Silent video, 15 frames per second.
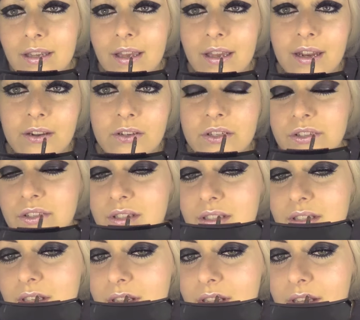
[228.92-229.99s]
and actually
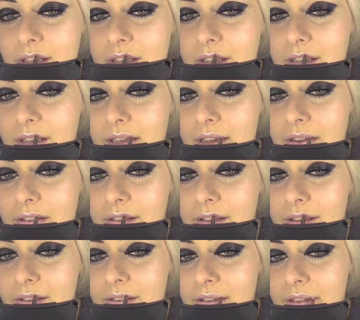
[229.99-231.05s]
just
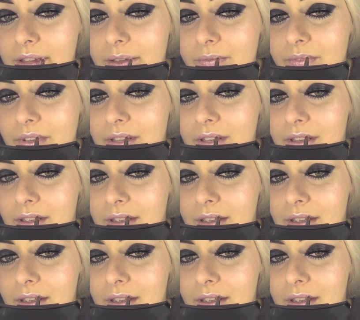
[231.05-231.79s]
outline your lips.